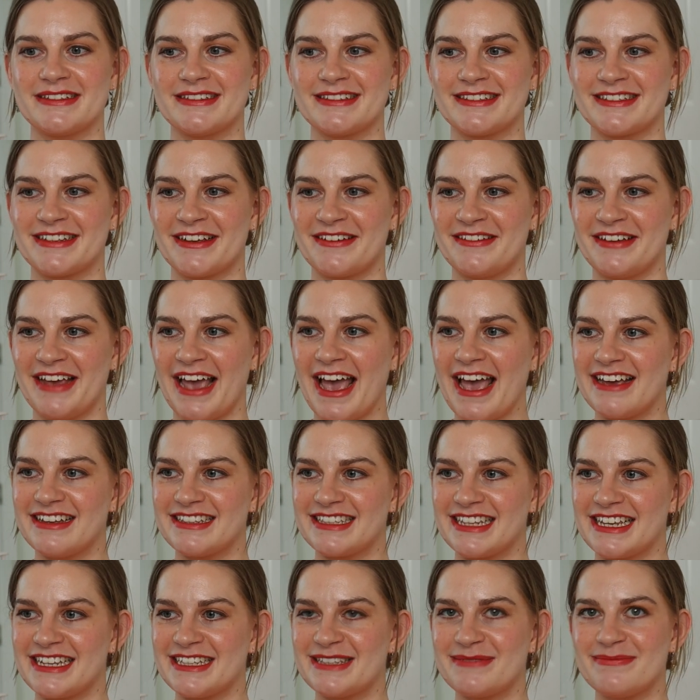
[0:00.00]
So yeah,
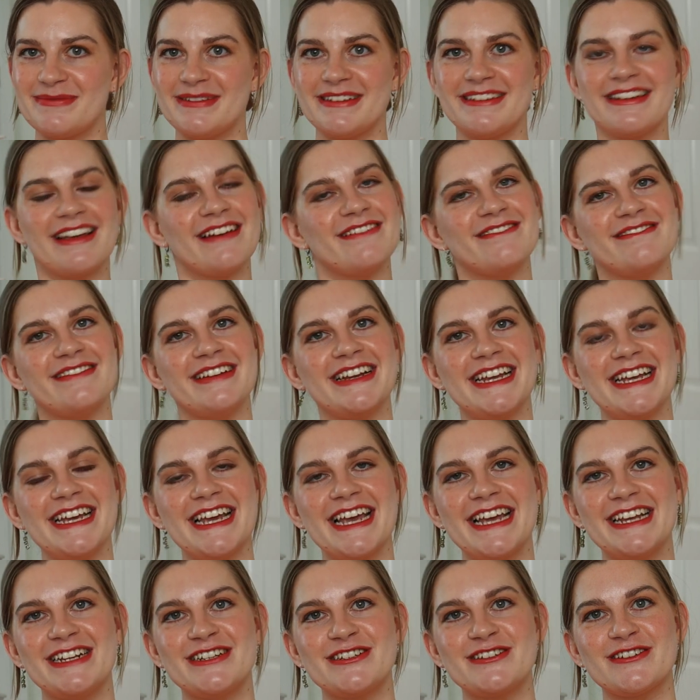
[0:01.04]
it's been a really
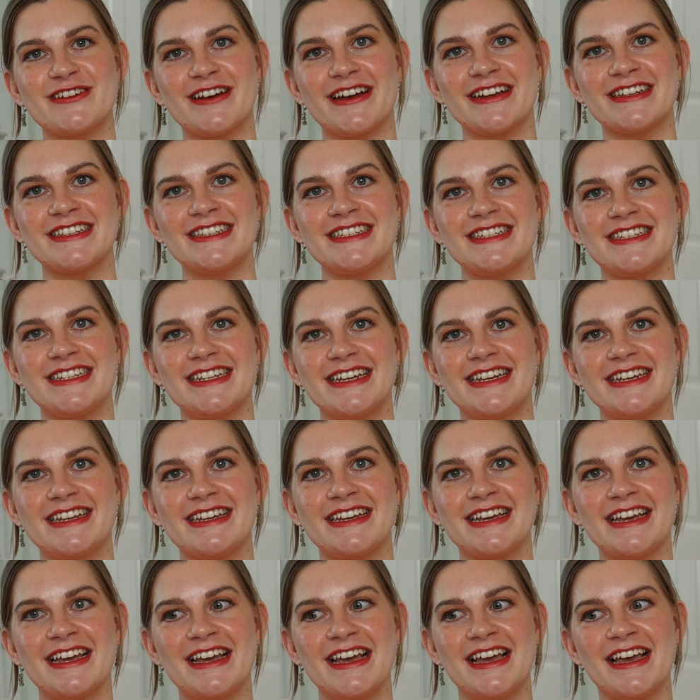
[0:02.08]

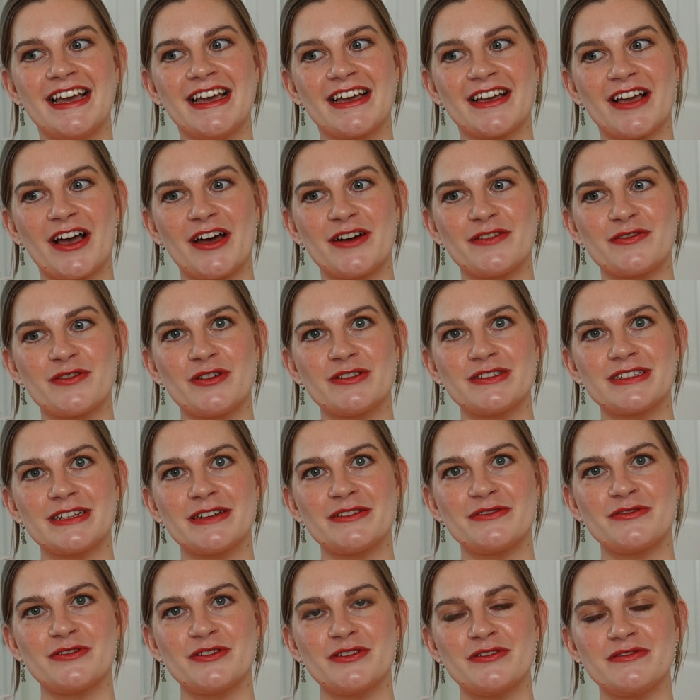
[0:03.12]
interesting kind of
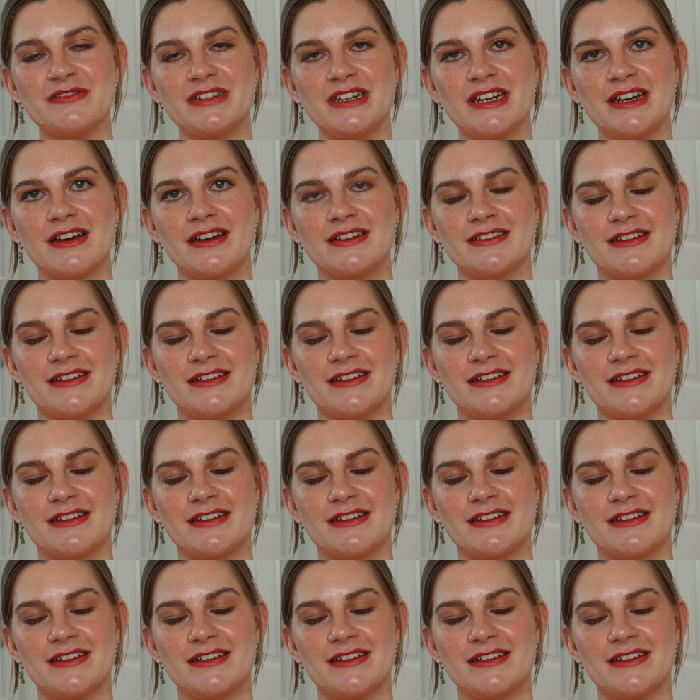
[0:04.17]
concept for a video.